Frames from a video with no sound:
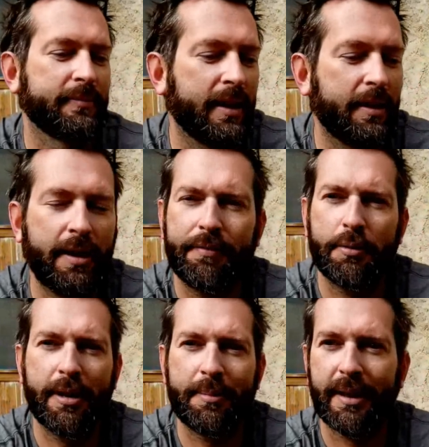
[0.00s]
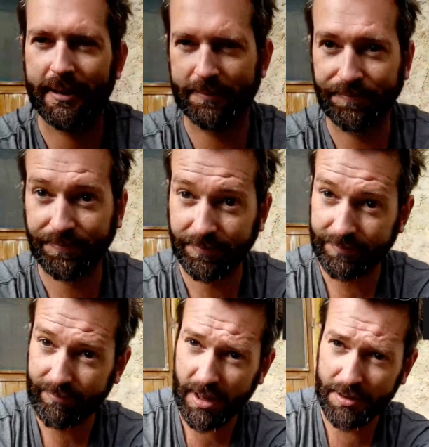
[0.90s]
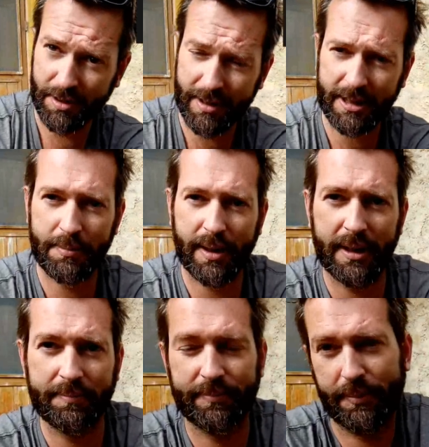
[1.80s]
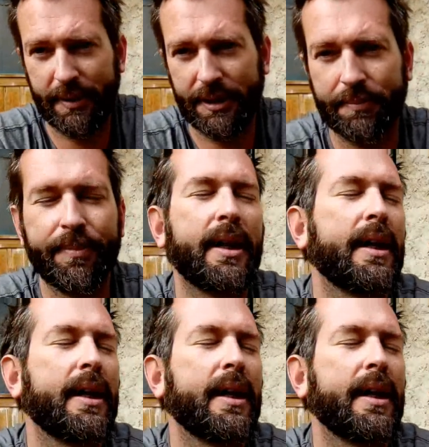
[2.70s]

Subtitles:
and I don't have to worry about it. So that's my opinion.